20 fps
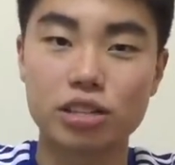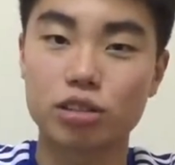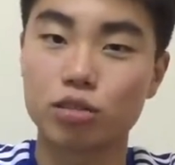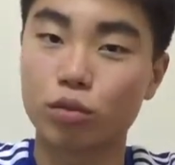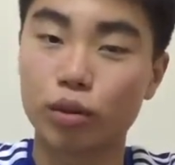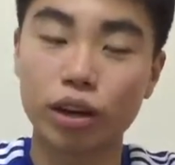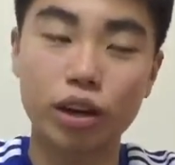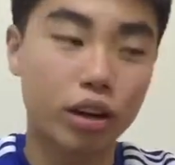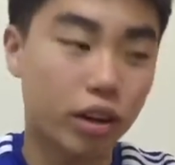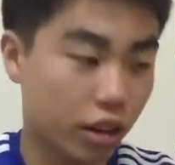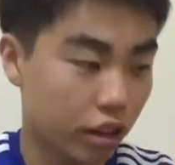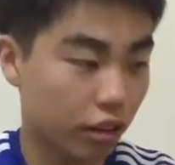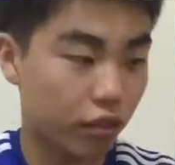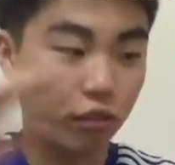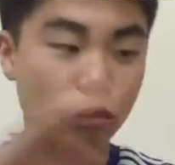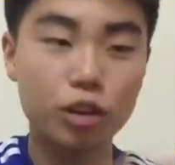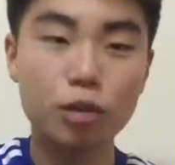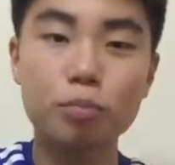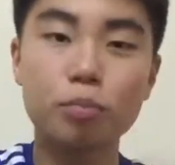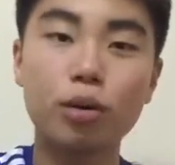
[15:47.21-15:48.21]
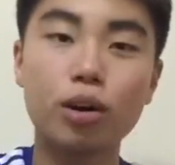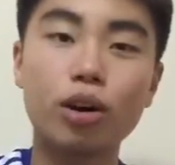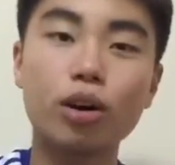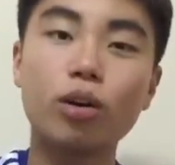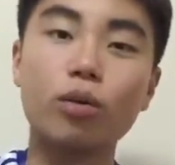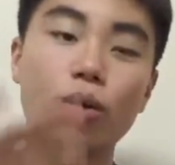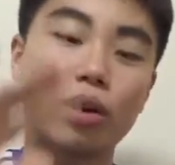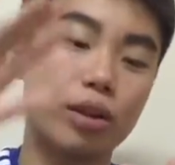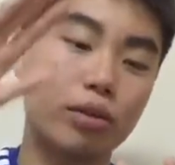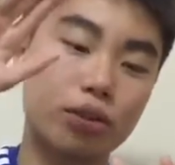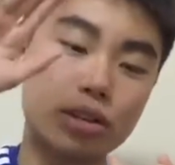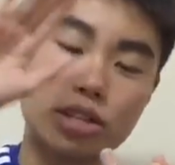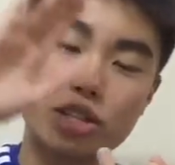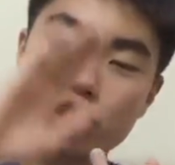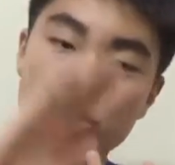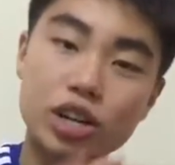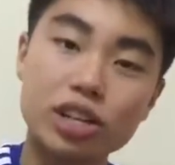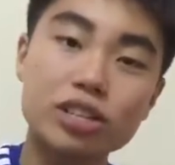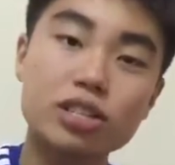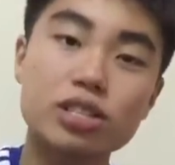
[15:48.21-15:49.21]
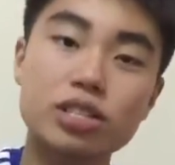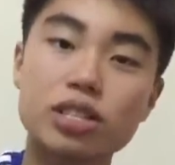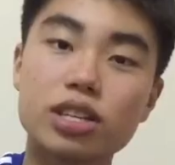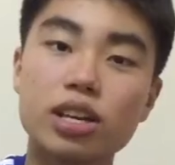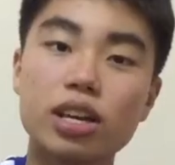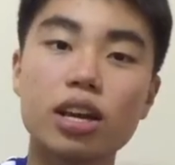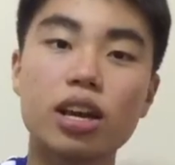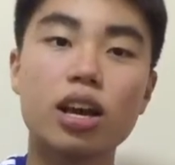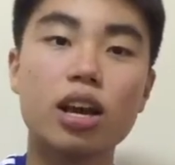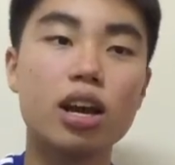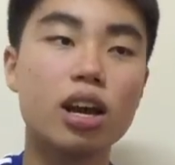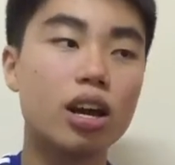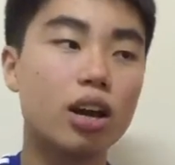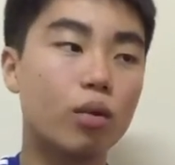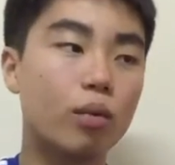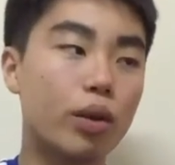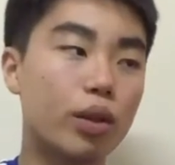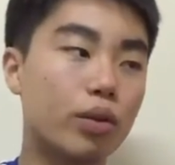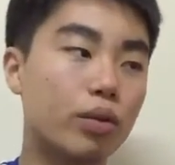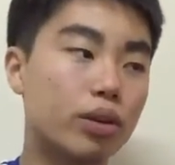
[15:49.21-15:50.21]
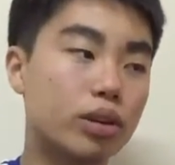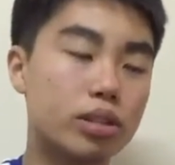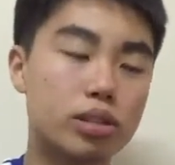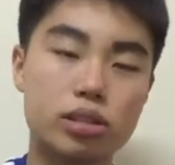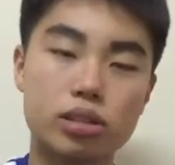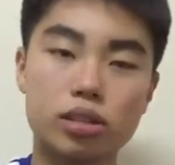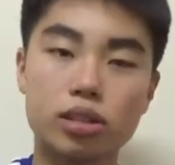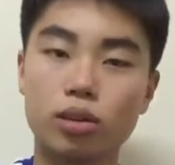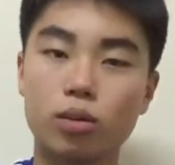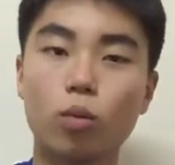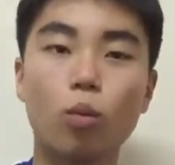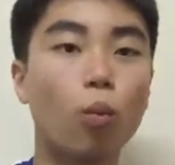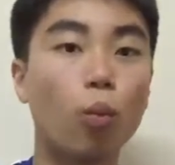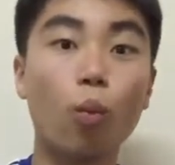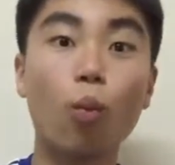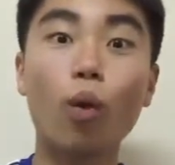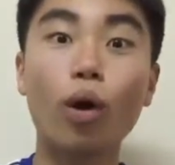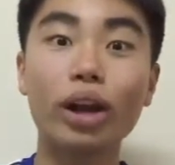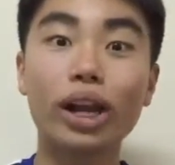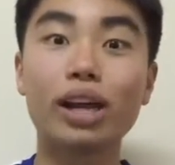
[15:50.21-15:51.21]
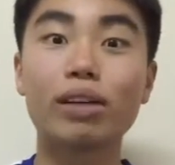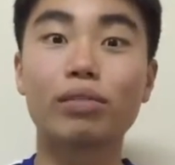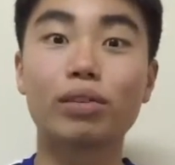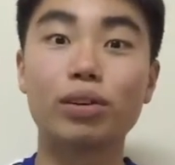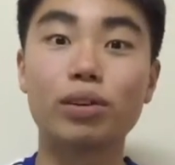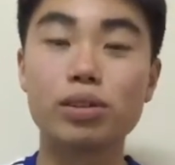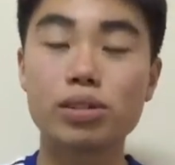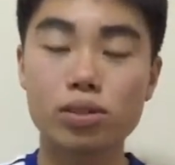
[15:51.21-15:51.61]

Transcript: you know, regarding football, whether it's Chelsea, whether it's, you know, whatever.